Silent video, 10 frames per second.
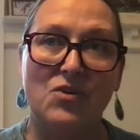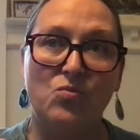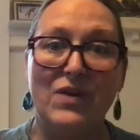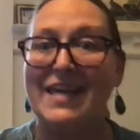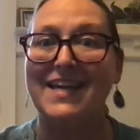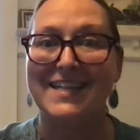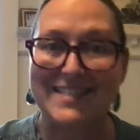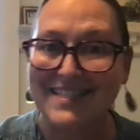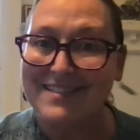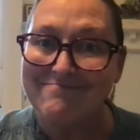
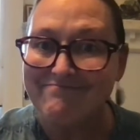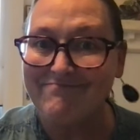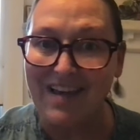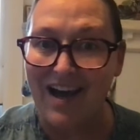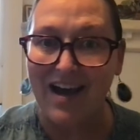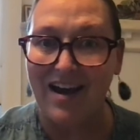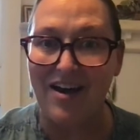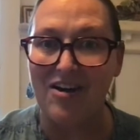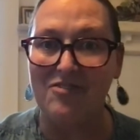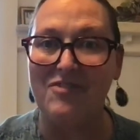weeks
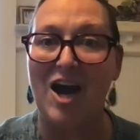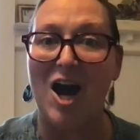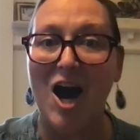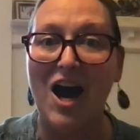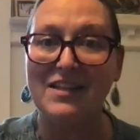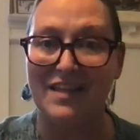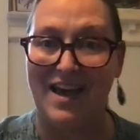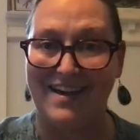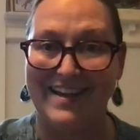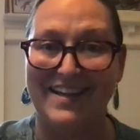of
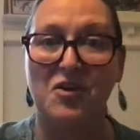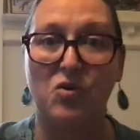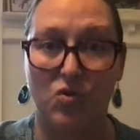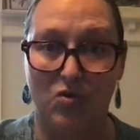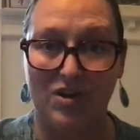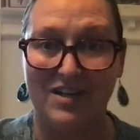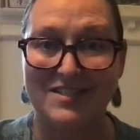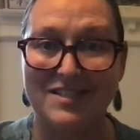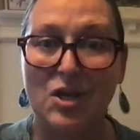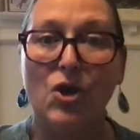online course